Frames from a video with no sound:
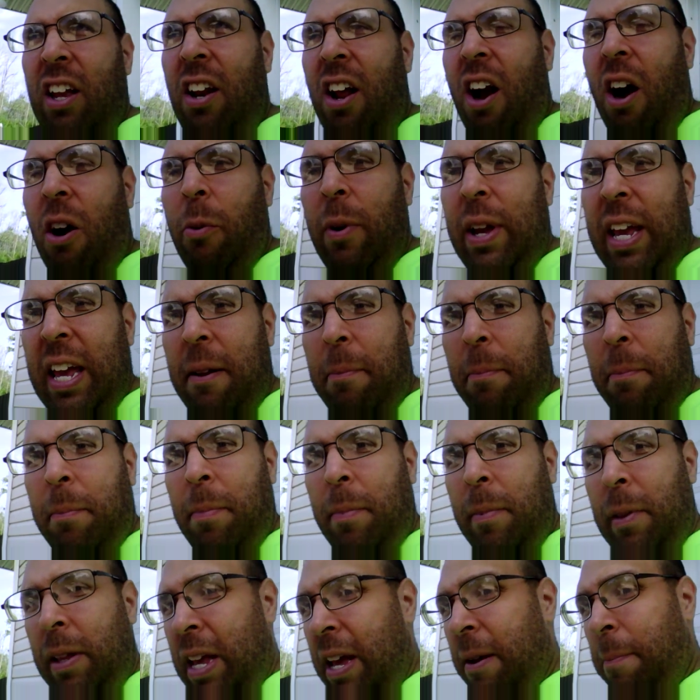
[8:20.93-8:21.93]
you know, we get
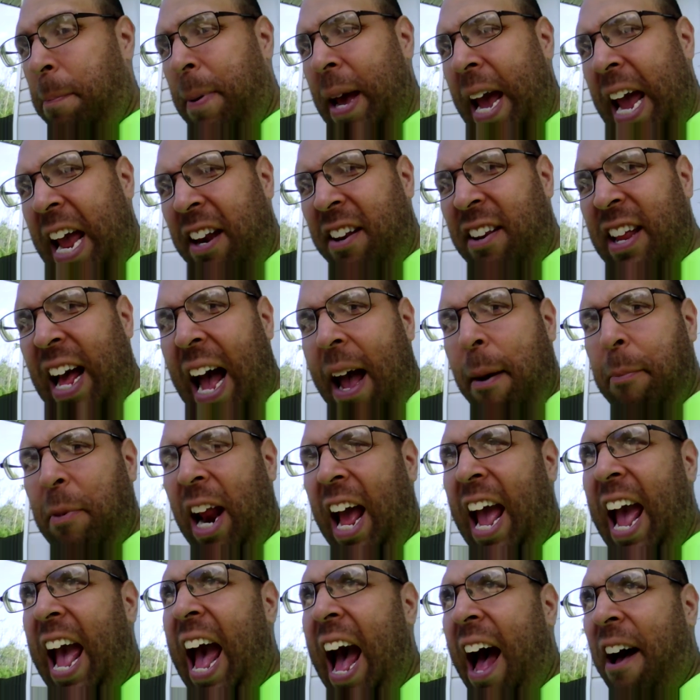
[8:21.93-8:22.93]
get paid
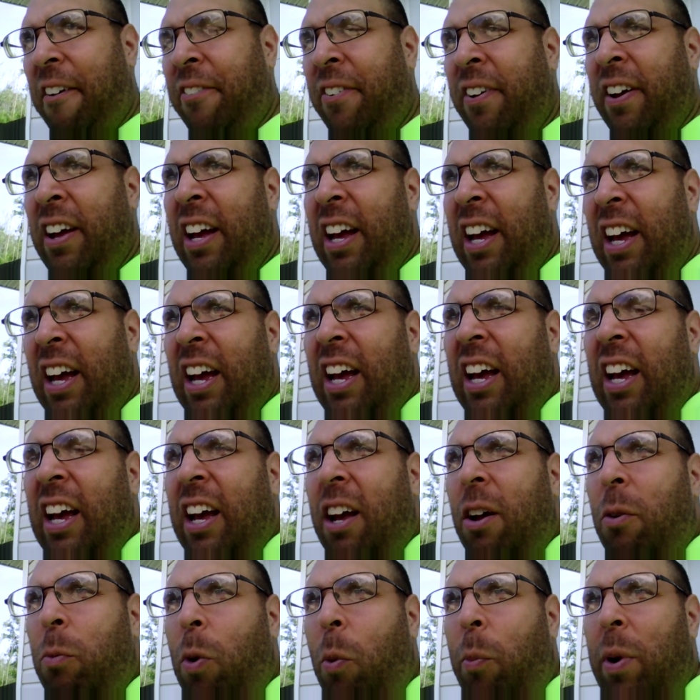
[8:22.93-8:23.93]
time and a half.
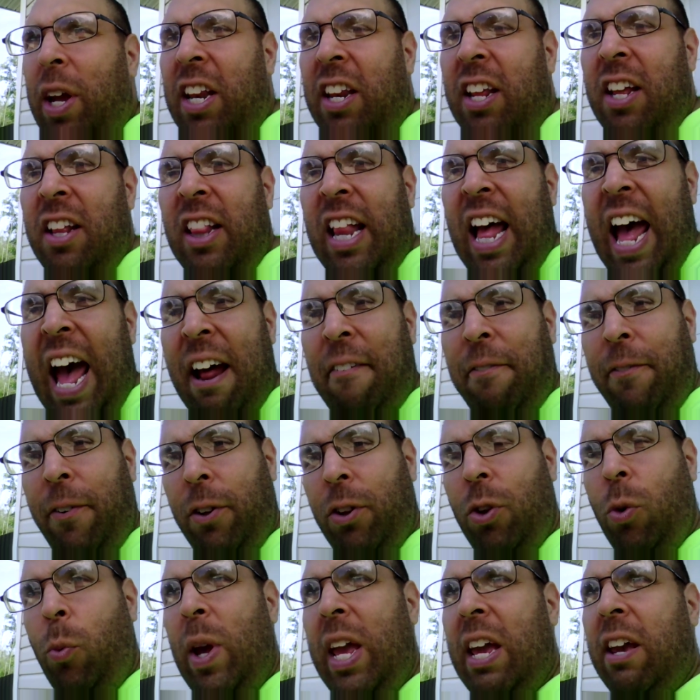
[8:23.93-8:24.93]
When we did that
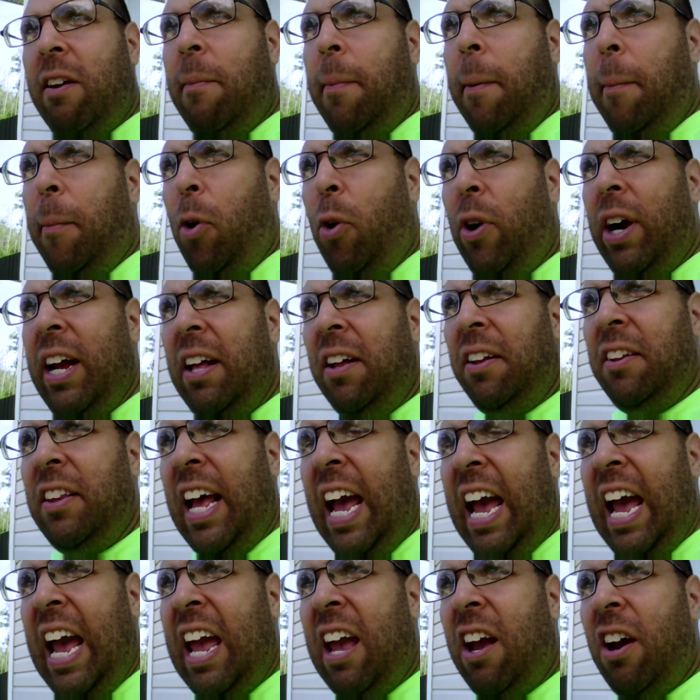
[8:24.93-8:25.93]
for the week of
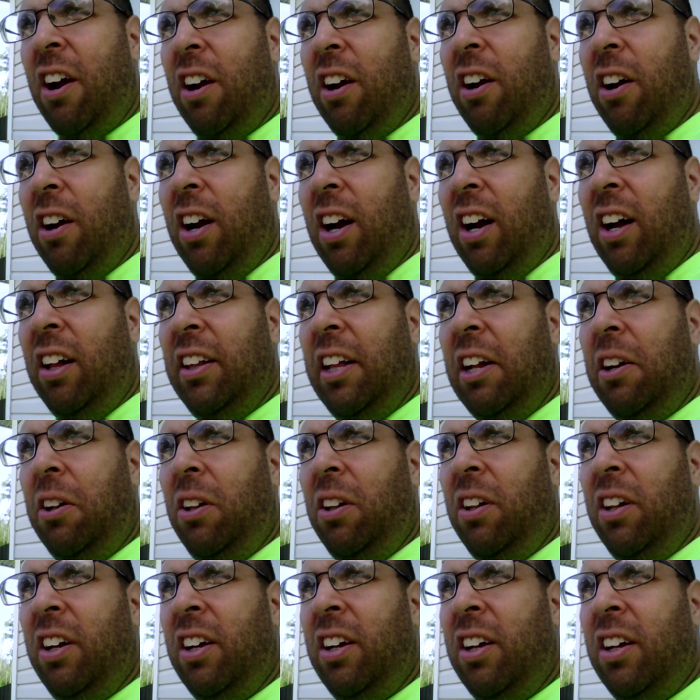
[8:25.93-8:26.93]
Memorial Day, a
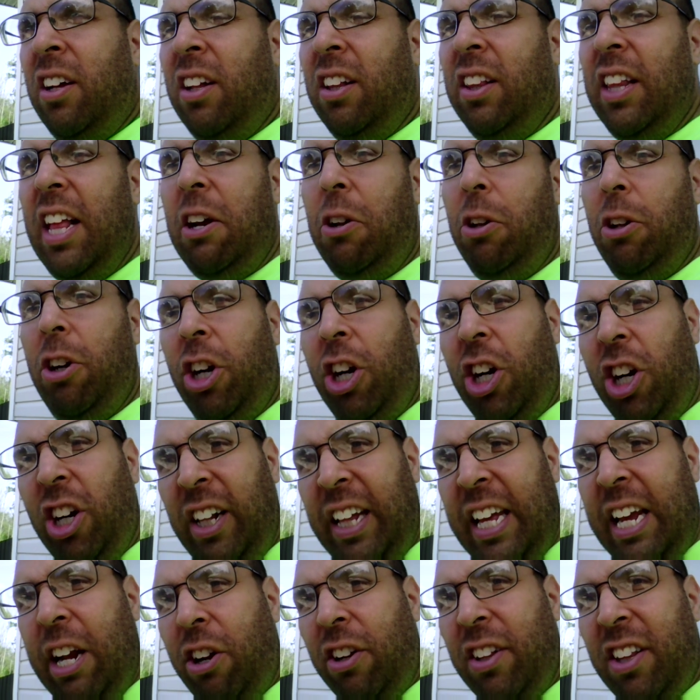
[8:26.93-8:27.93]
little little
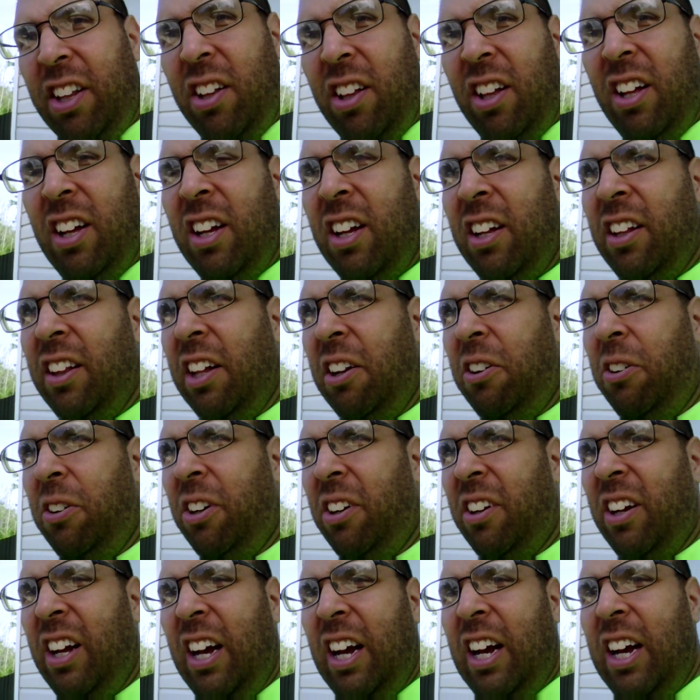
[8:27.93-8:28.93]
earlier,
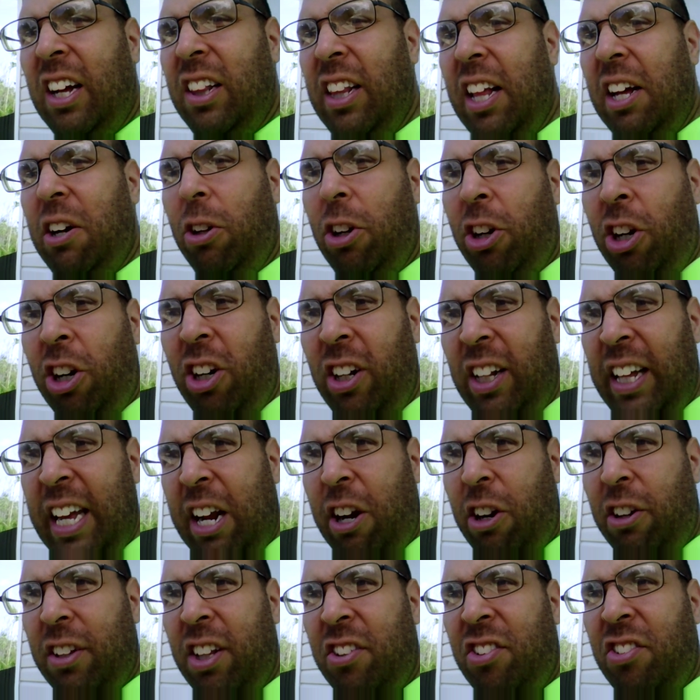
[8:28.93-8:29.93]
little little
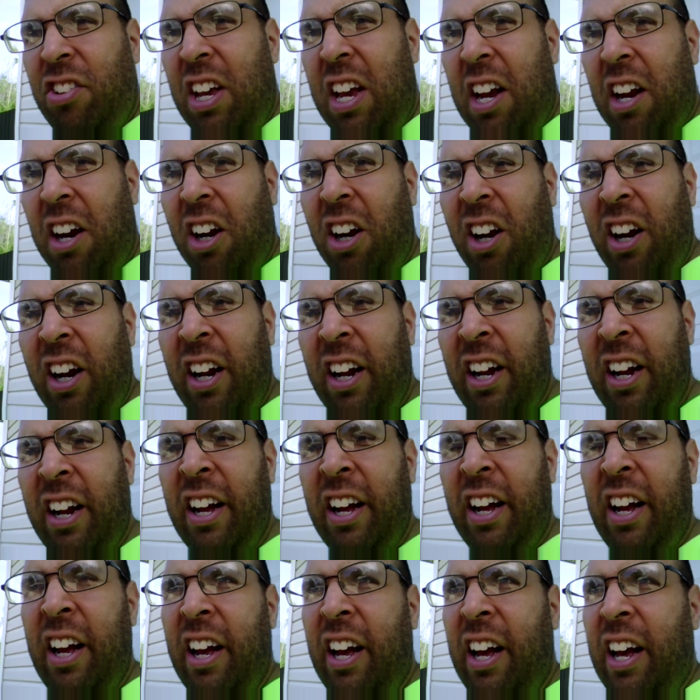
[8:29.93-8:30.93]
earlier this year,
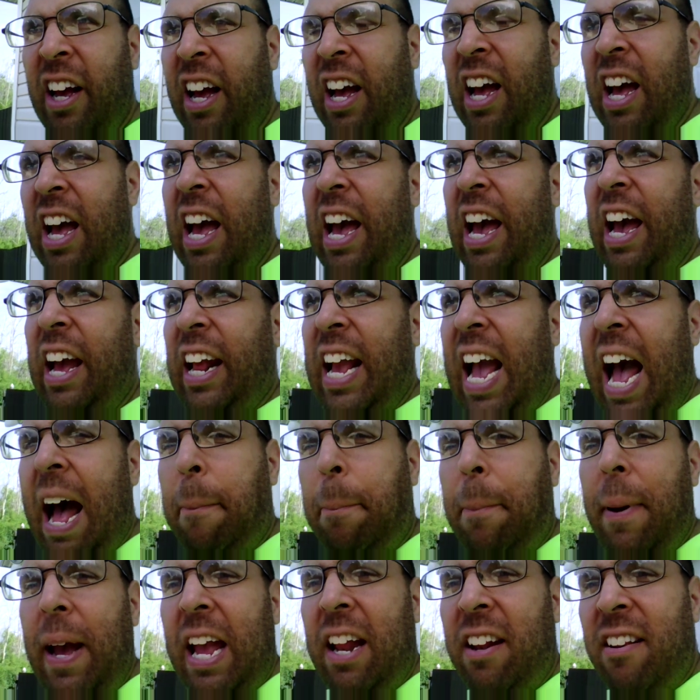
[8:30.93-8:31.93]
and
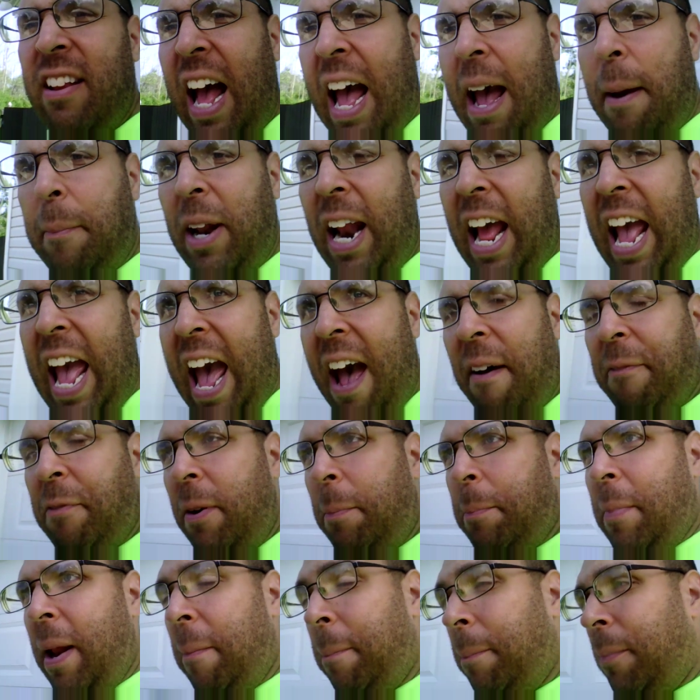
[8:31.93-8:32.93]
got paid time and a
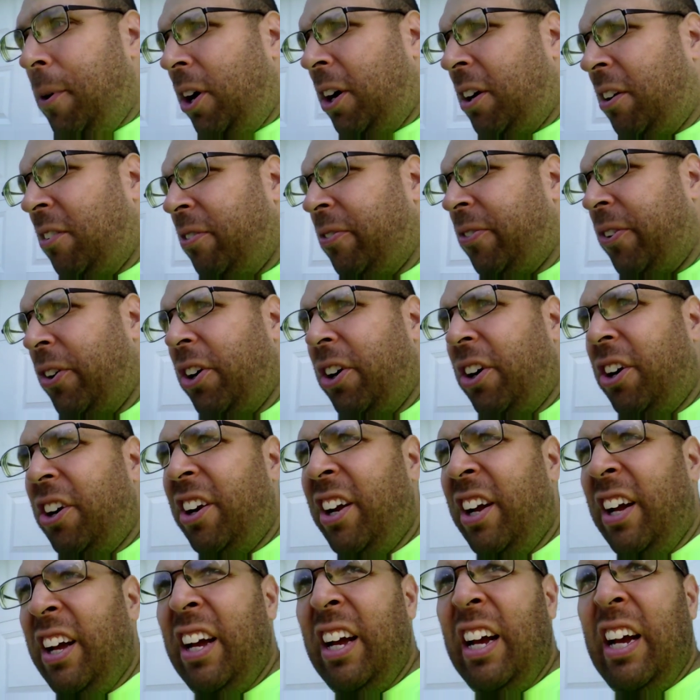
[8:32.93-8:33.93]
half and been booked
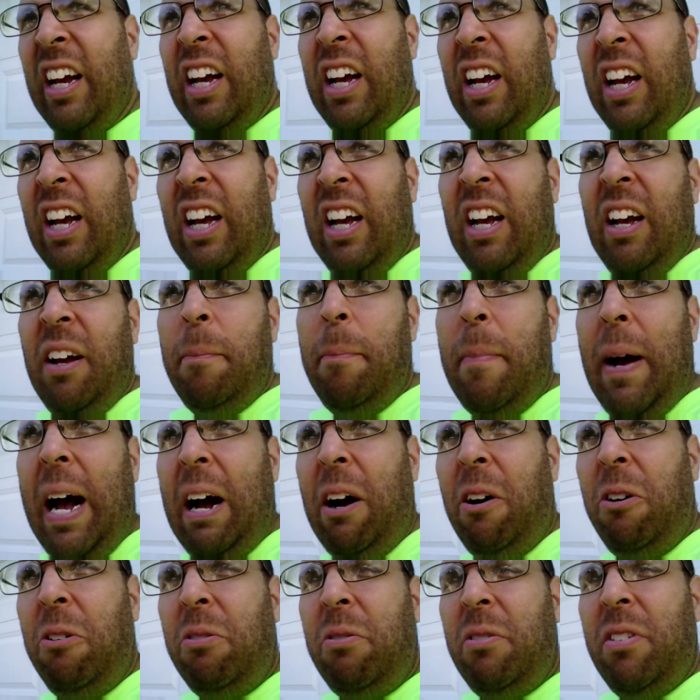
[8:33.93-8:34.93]
for
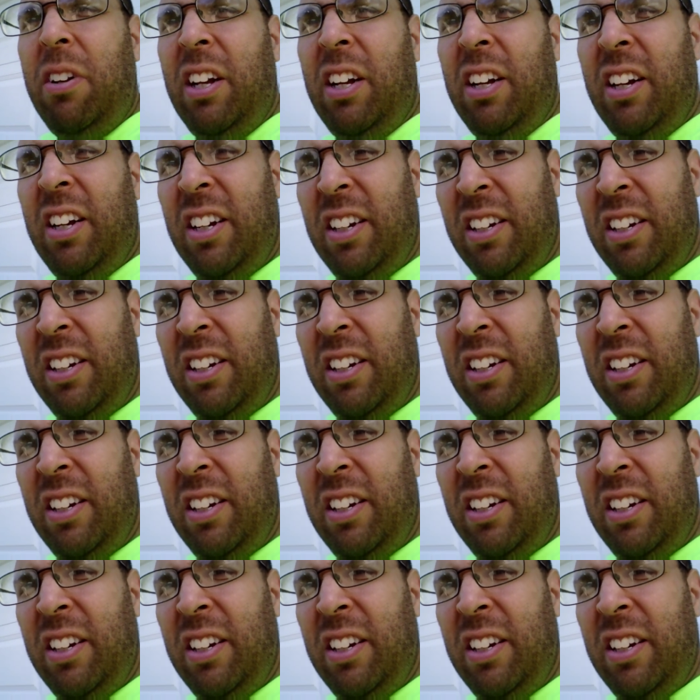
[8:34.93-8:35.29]
about